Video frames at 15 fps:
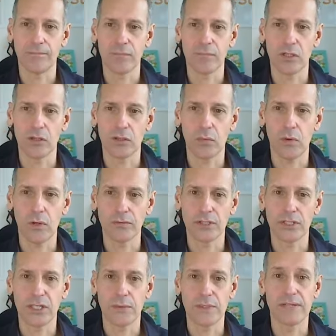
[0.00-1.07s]
you want
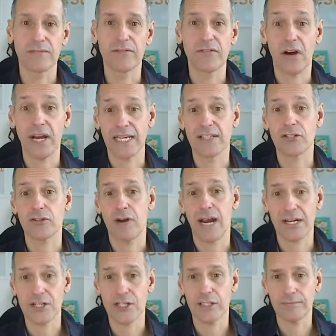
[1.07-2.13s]
to do is invite
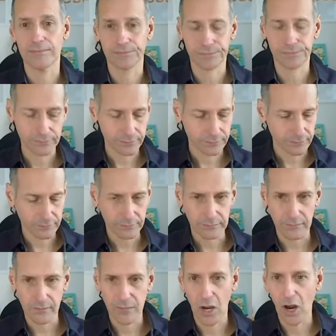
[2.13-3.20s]
interaction.
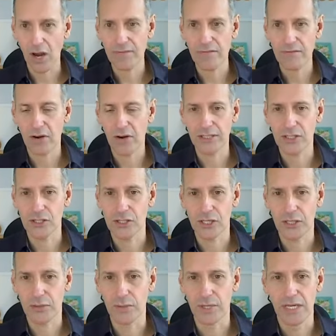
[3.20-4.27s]
I've invited
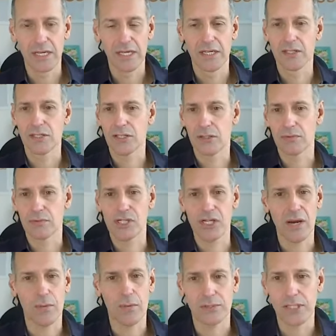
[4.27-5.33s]
you to
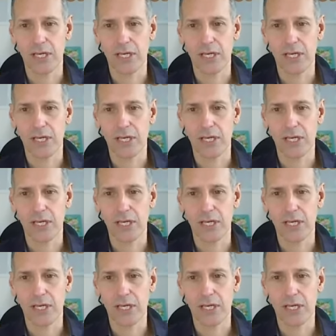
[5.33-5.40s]
share what's